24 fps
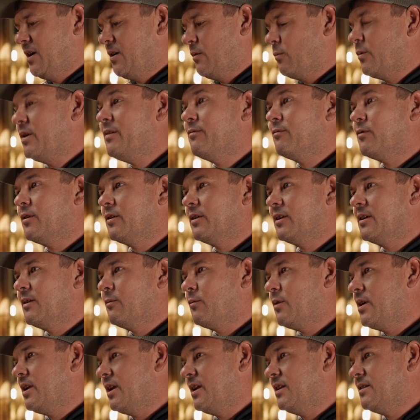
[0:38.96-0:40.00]
we've really
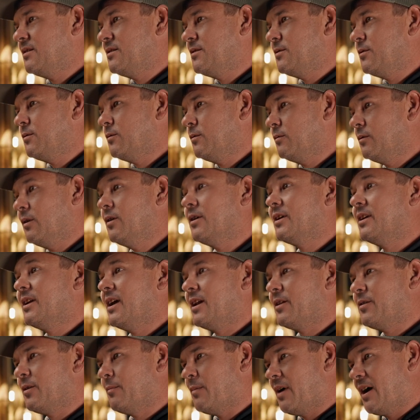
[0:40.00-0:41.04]
went into looking
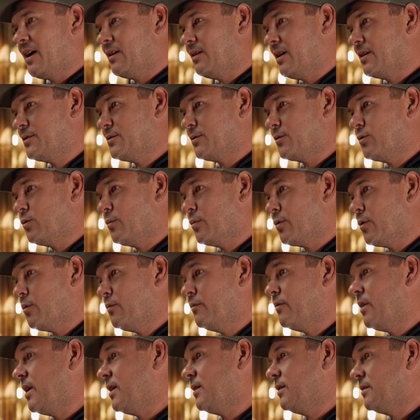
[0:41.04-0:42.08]
at the biological
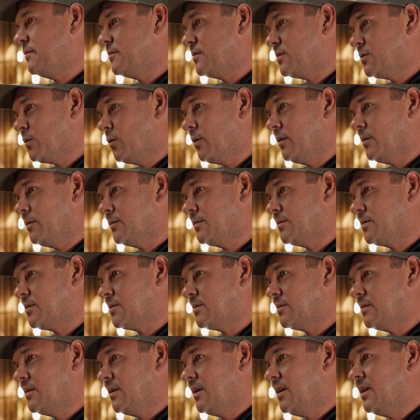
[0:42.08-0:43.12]
profile of soils.
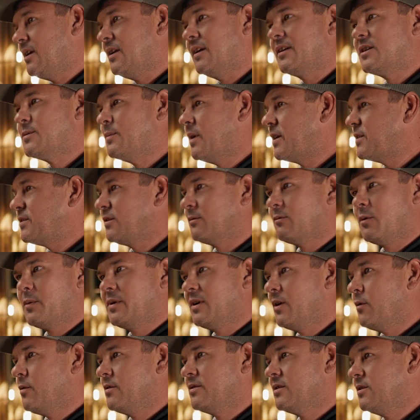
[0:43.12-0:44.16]
And especially when
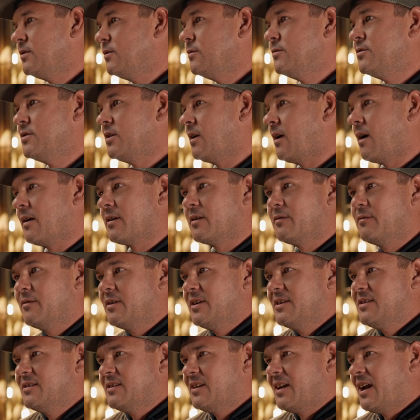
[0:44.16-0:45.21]
we go into new
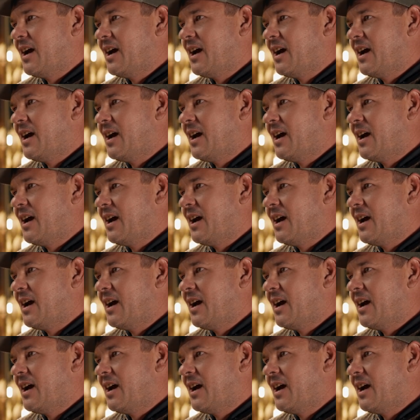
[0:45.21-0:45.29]
geographies that